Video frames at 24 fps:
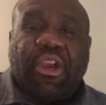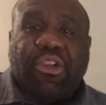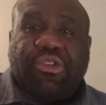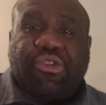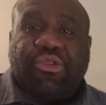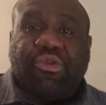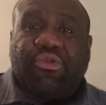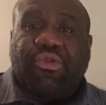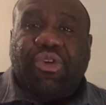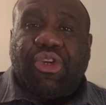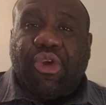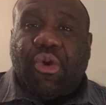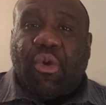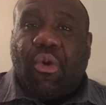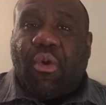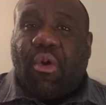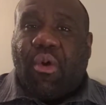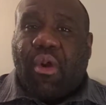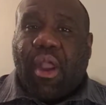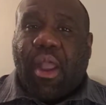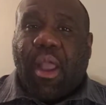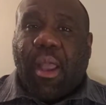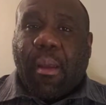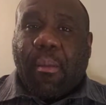to
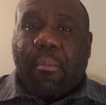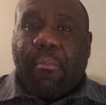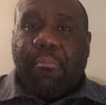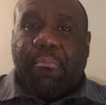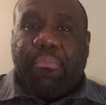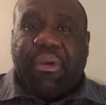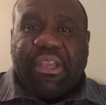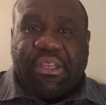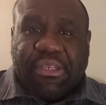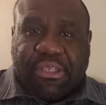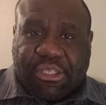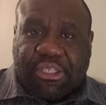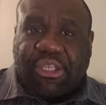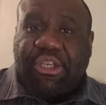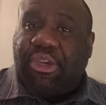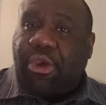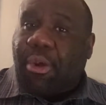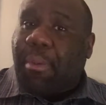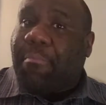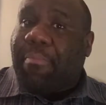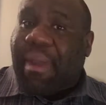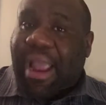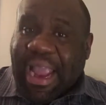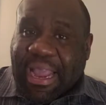your to
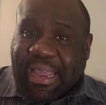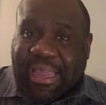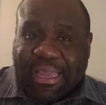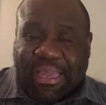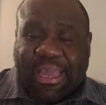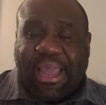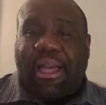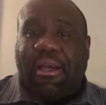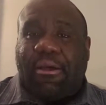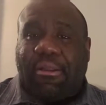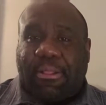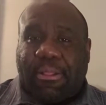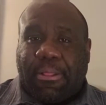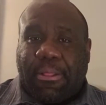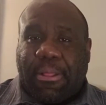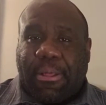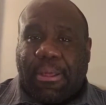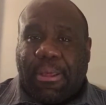your bank account,